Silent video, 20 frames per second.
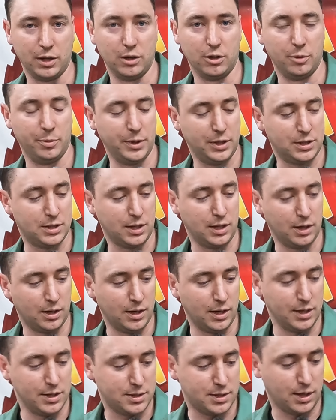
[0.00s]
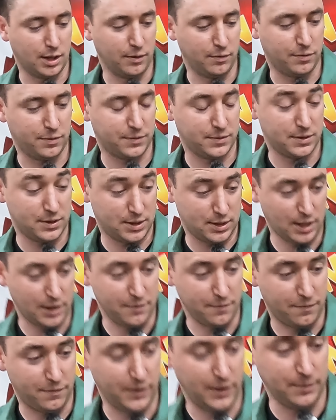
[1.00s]
a little bit to get a nice tight
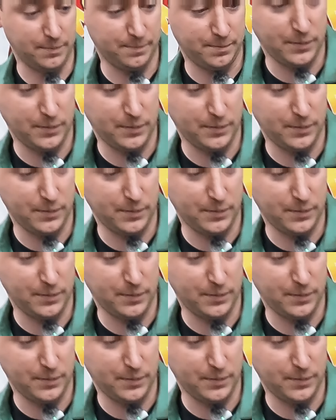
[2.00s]
fit.